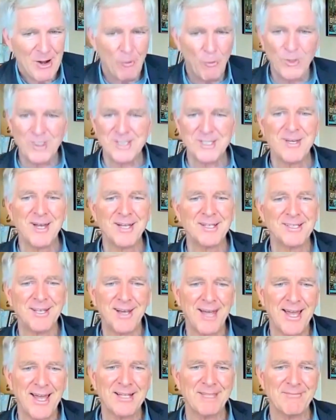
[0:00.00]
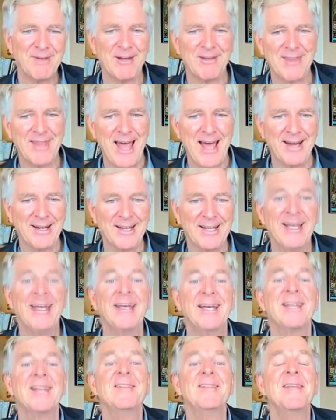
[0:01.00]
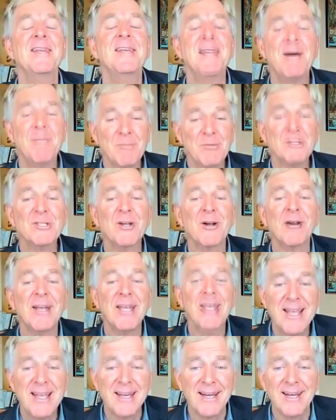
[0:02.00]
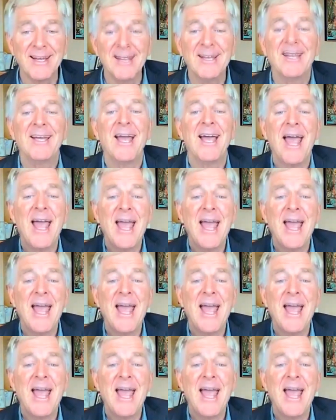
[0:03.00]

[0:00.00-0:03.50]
What's not to like about that? The numbers are in.